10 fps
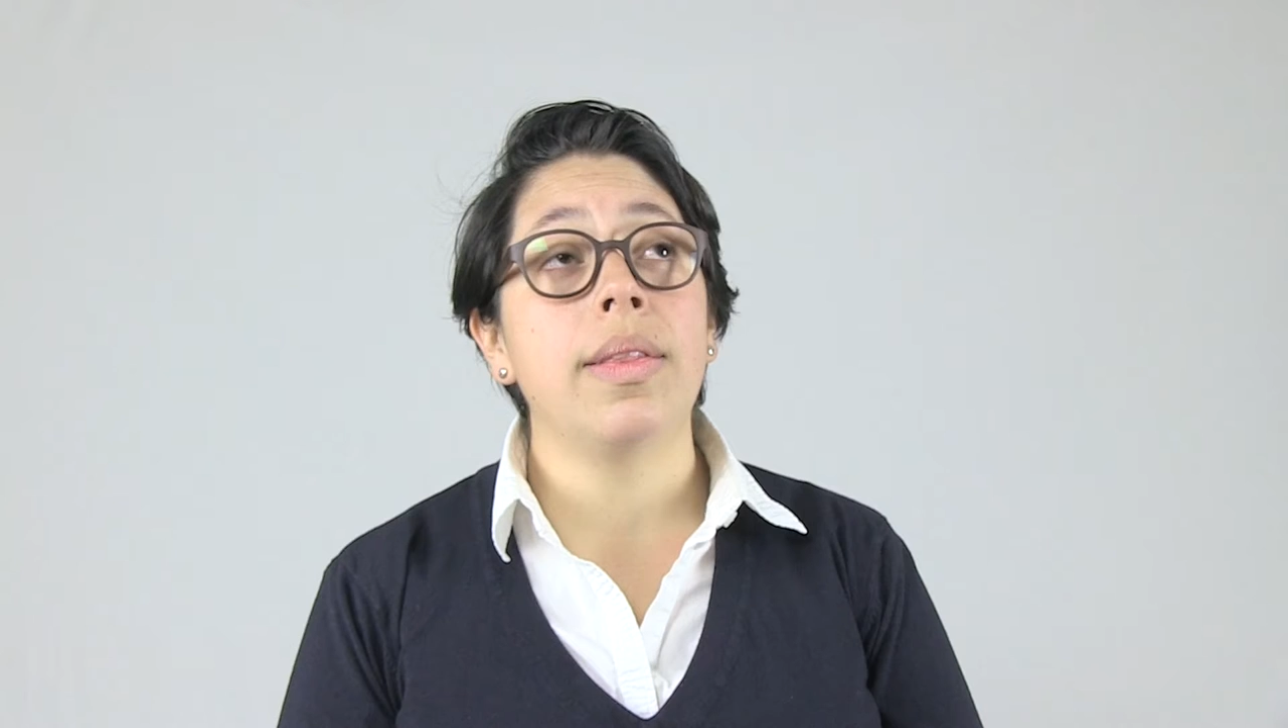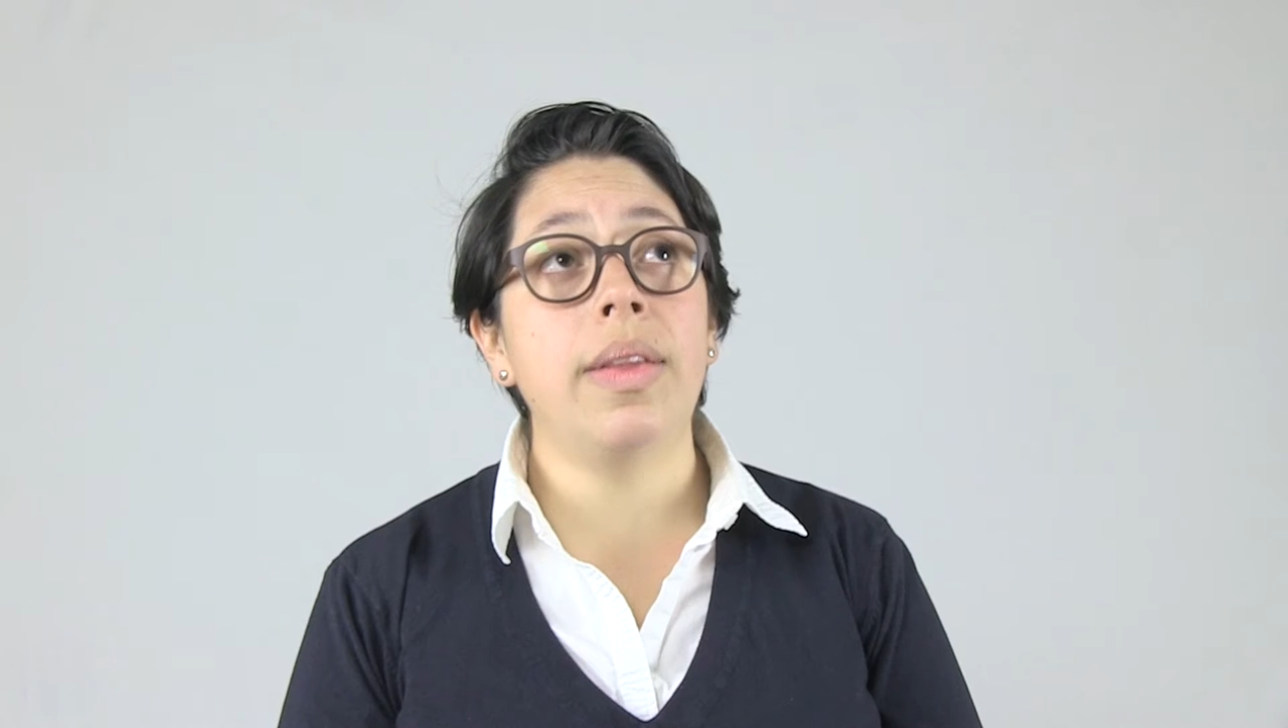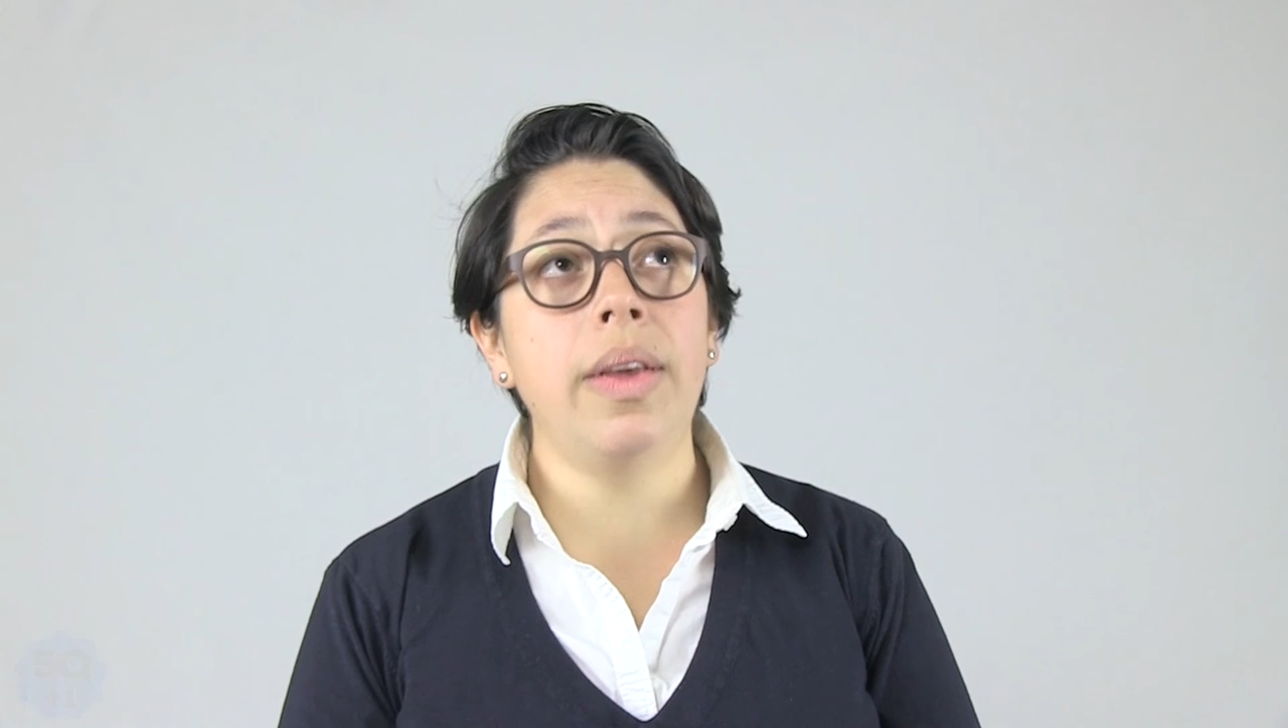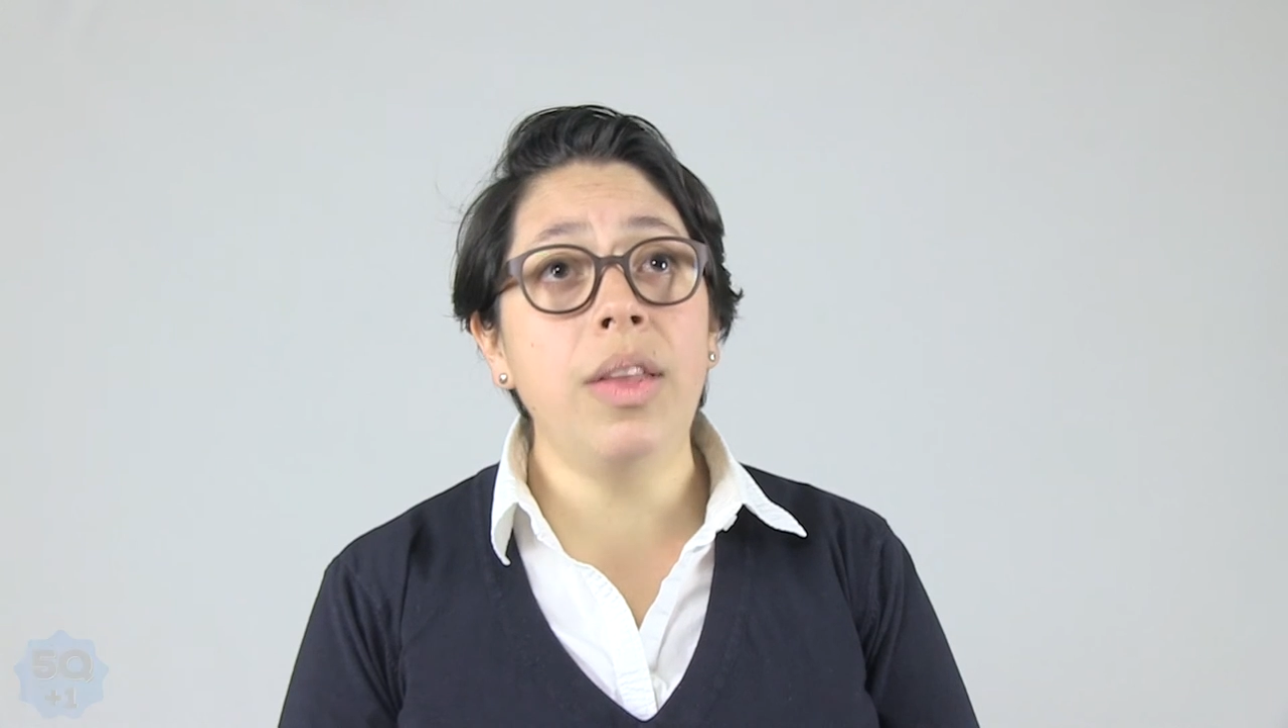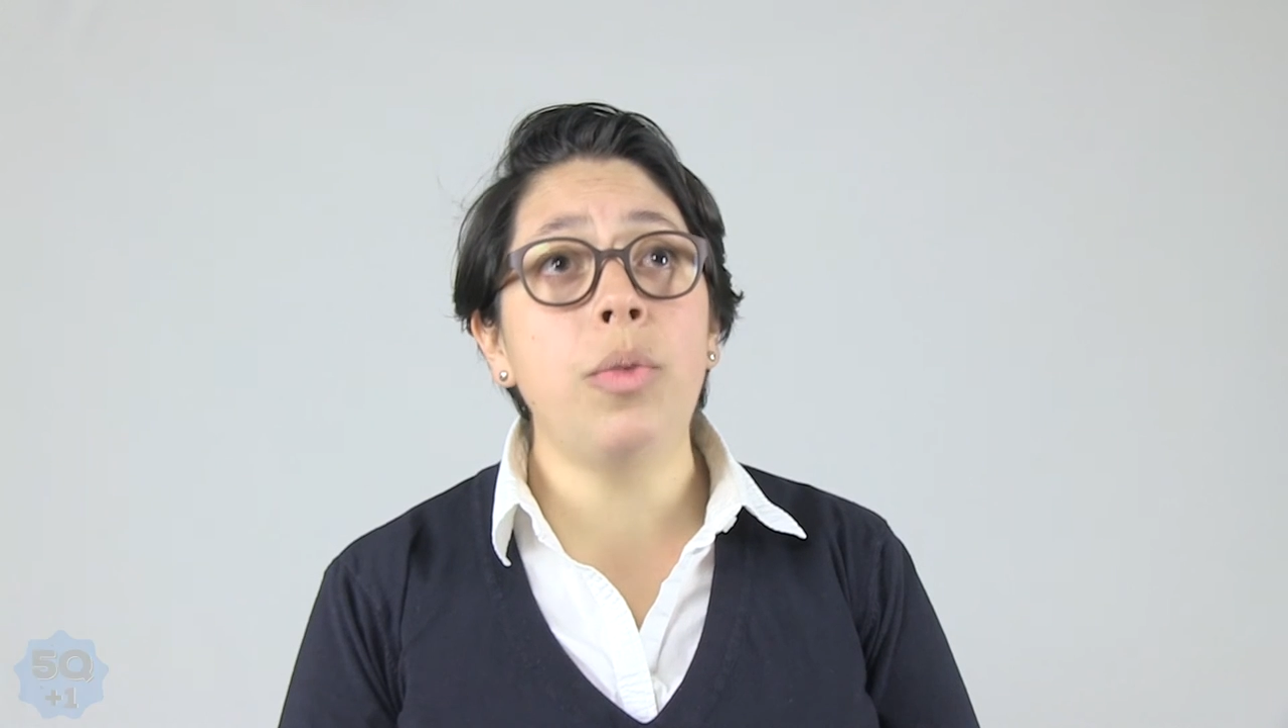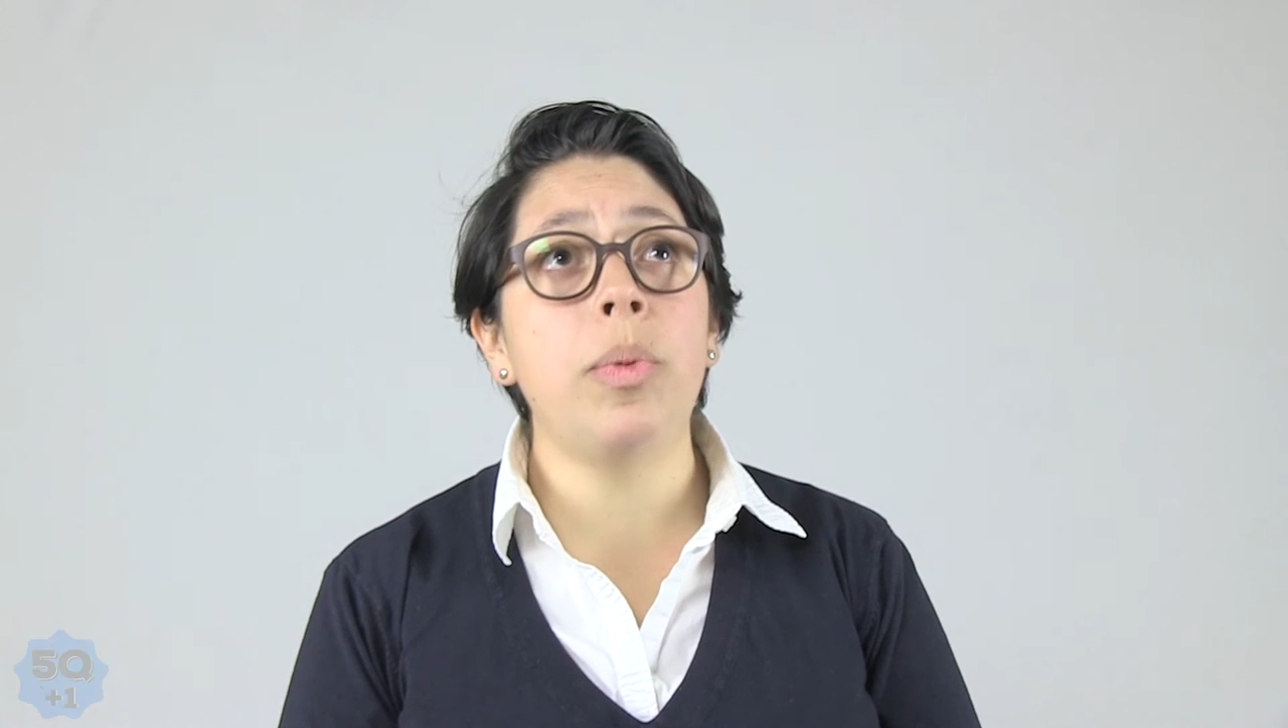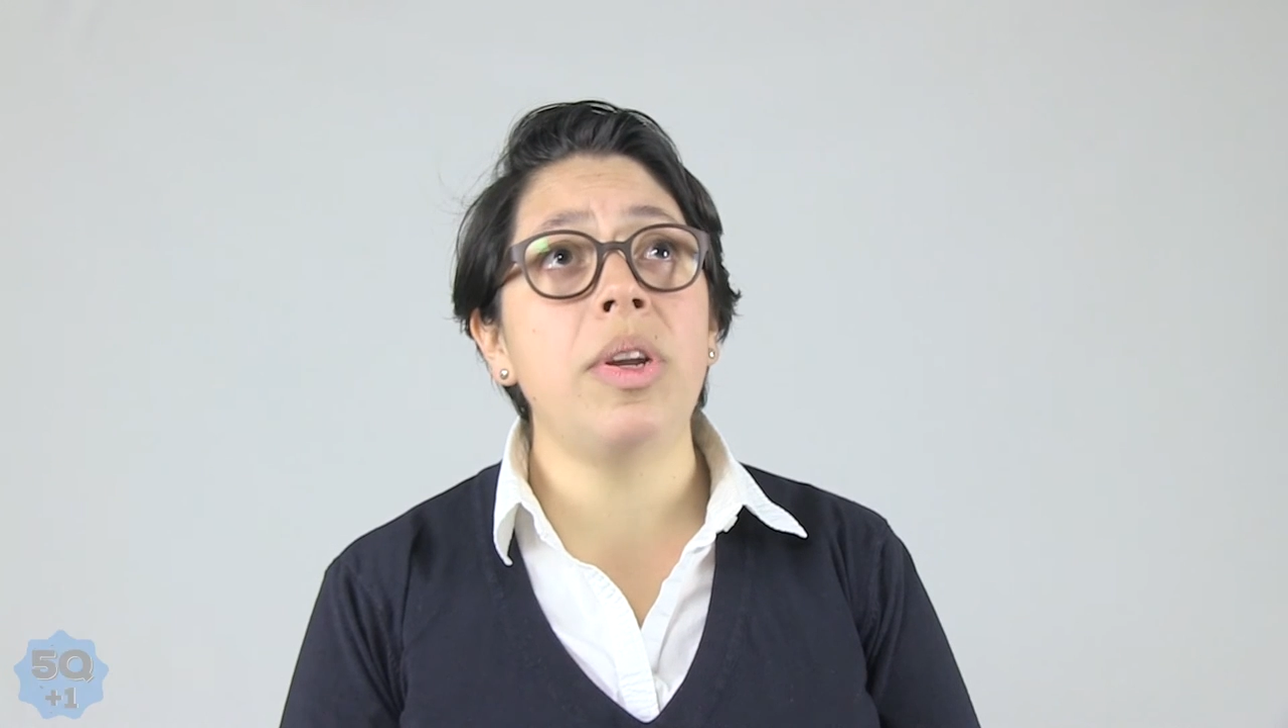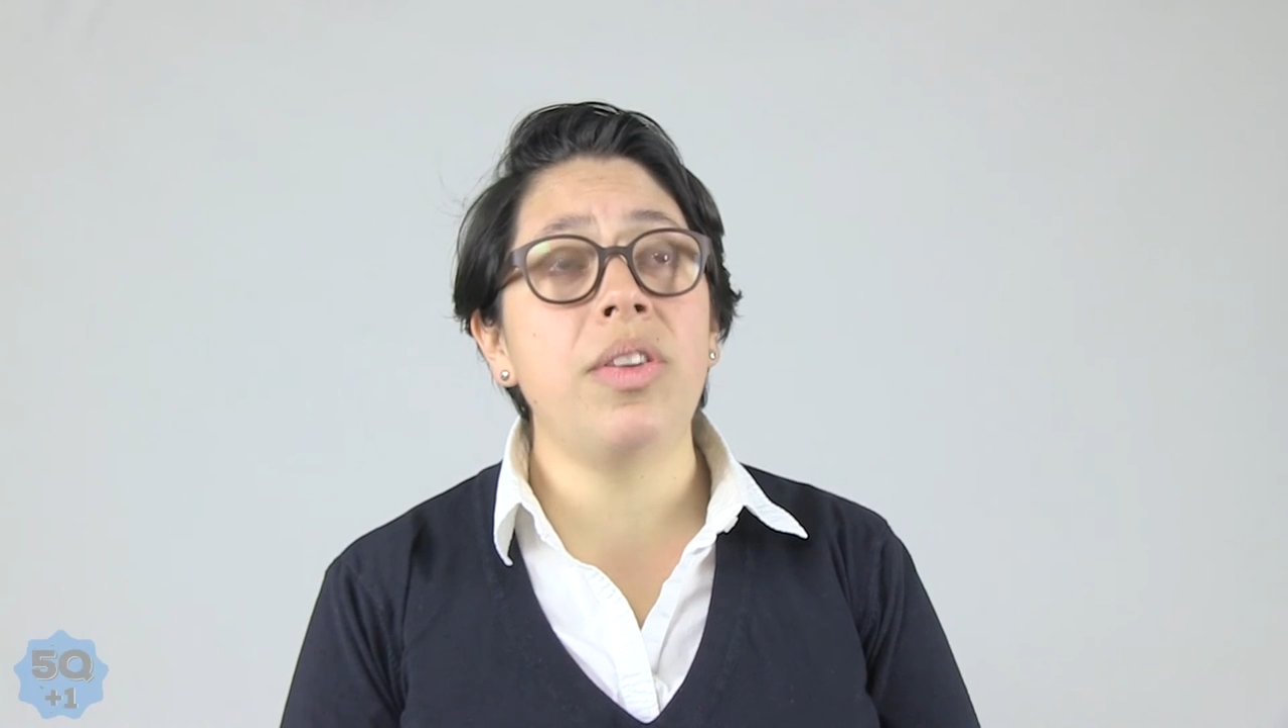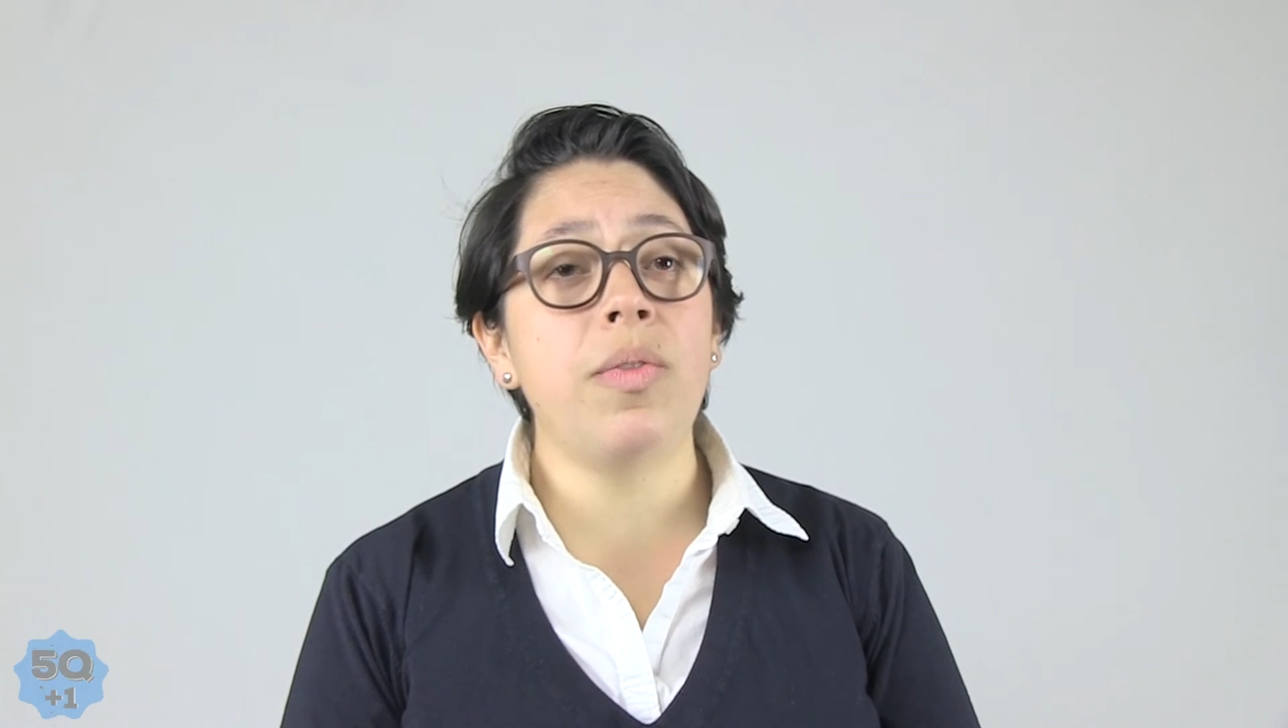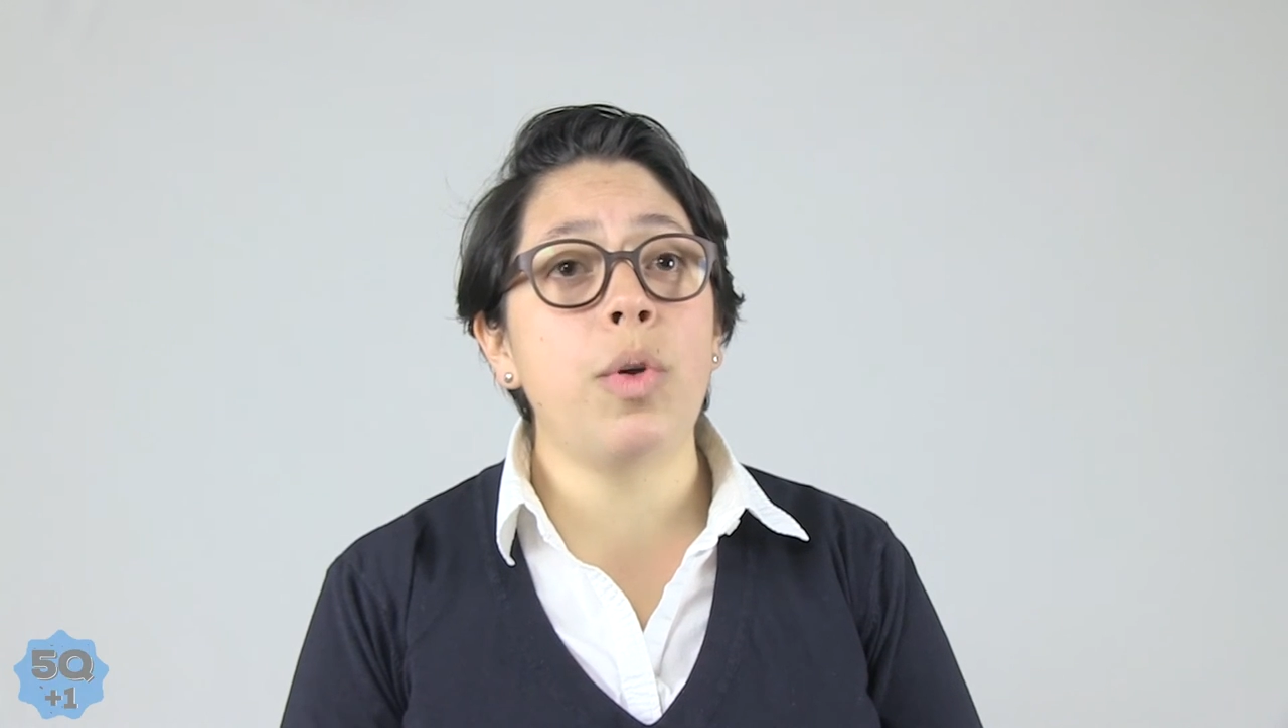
The inspiration